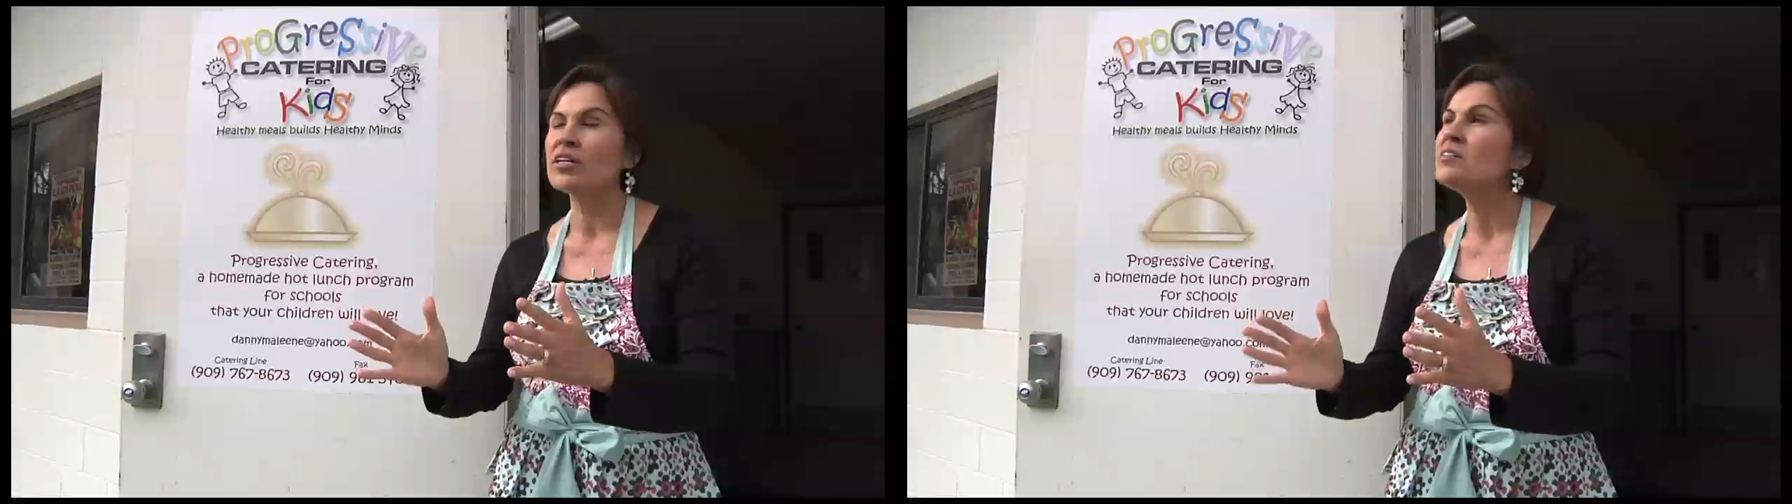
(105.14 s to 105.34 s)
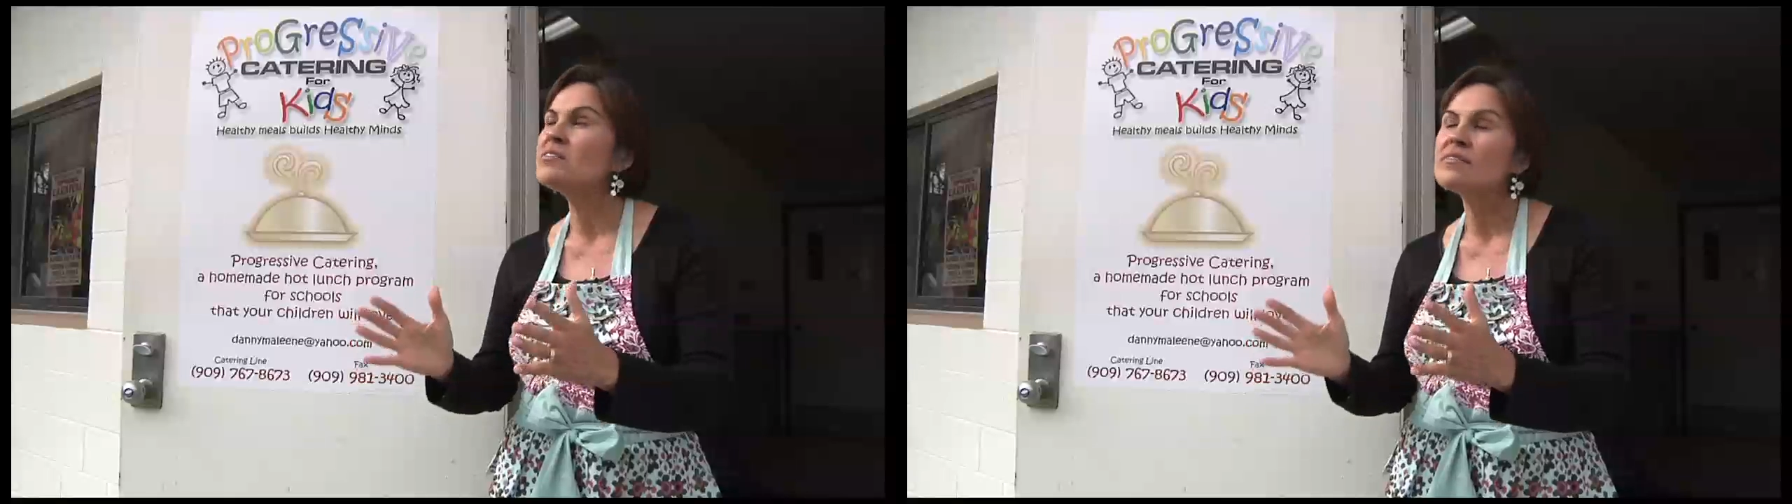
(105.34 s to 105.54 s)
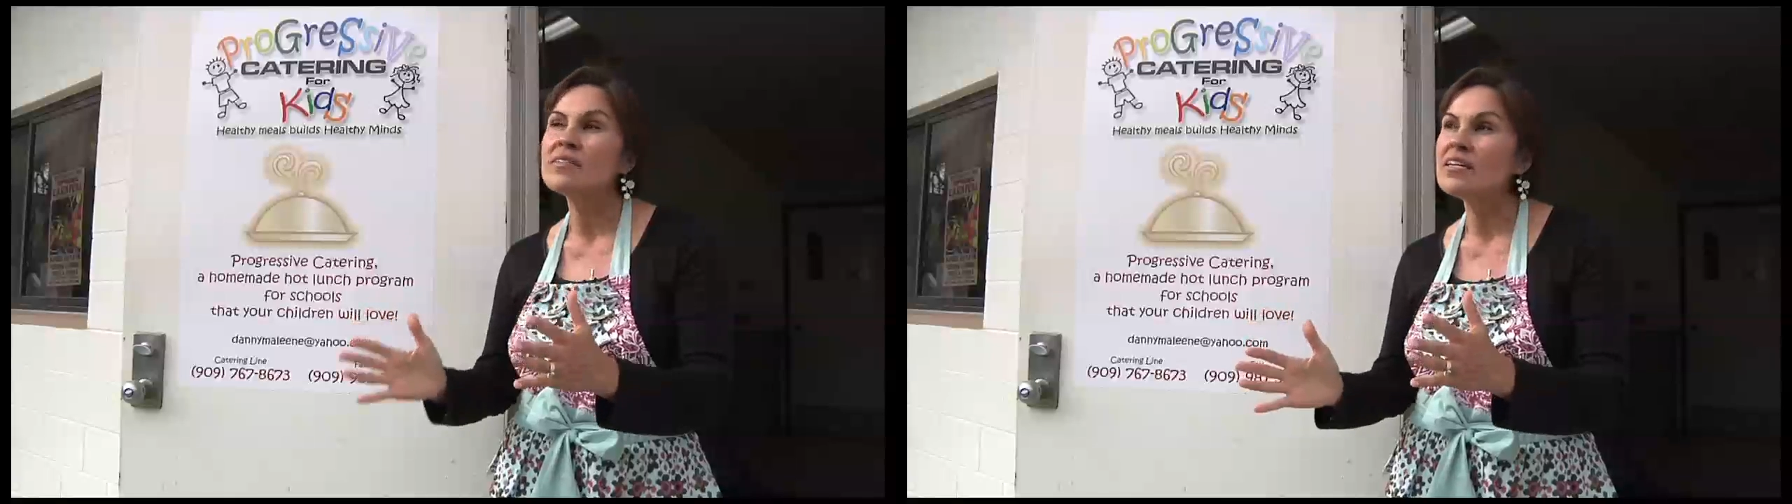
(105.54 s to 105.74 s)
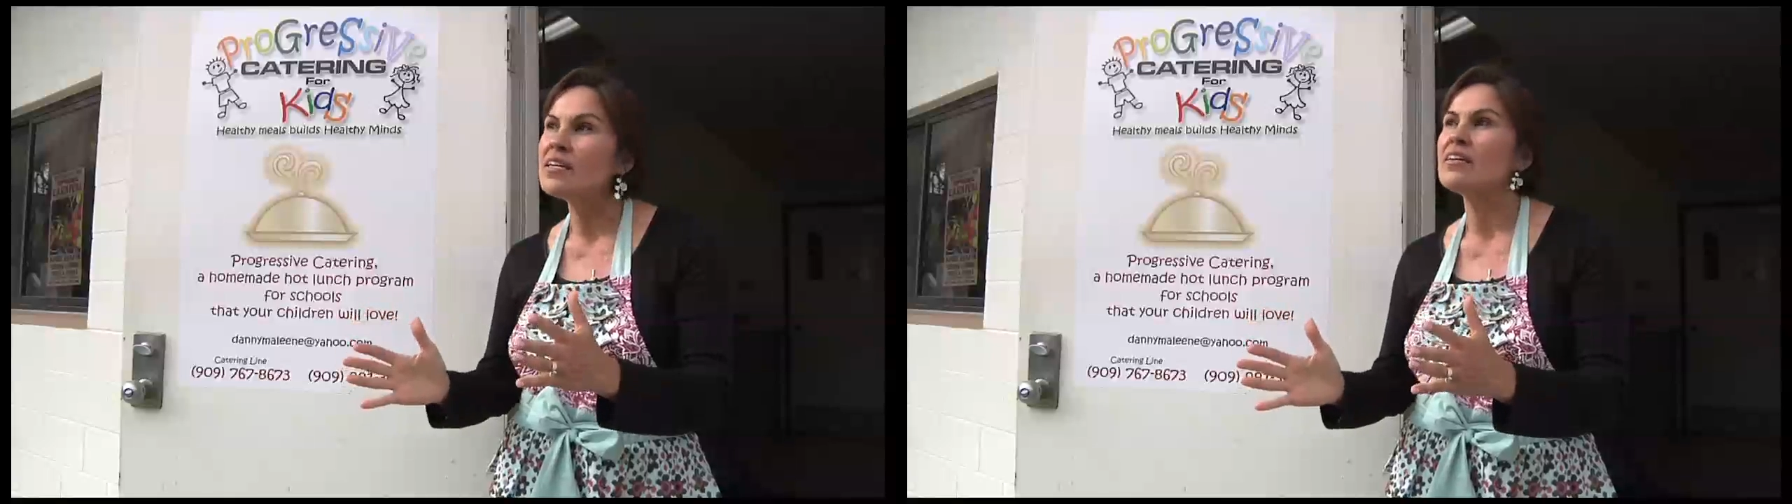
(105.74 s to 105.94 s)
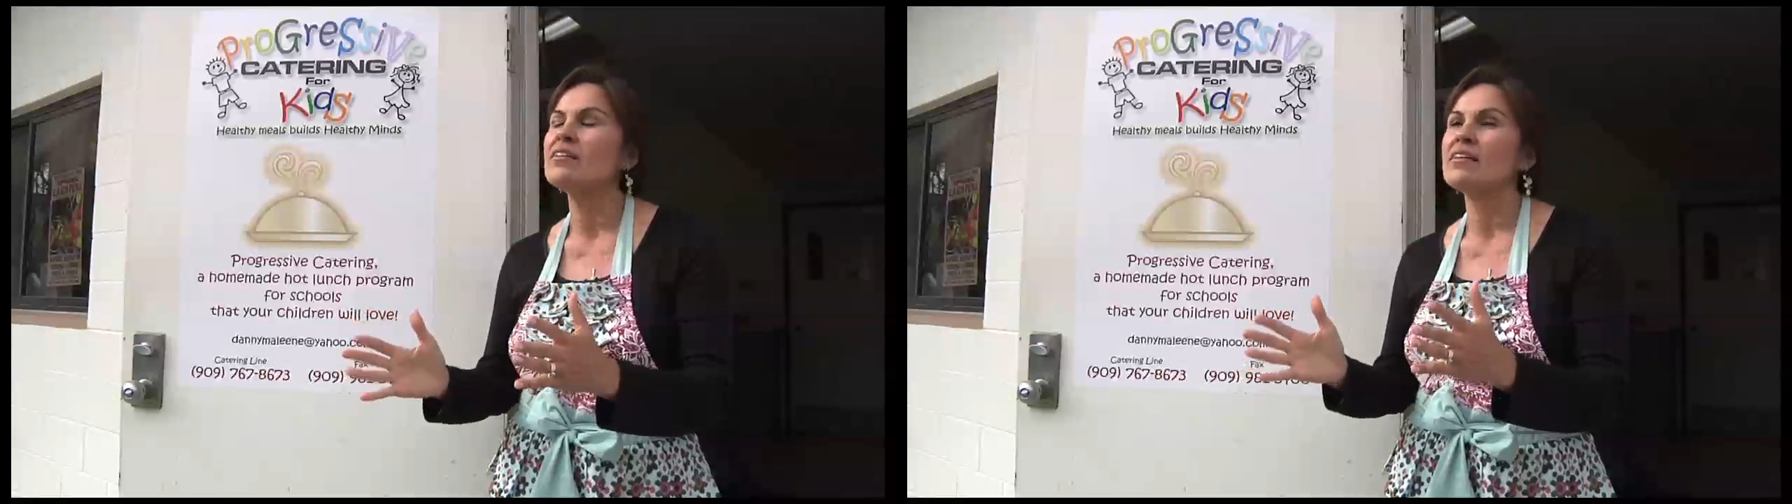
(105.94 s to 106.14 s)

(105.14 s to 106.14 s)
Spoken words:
going to see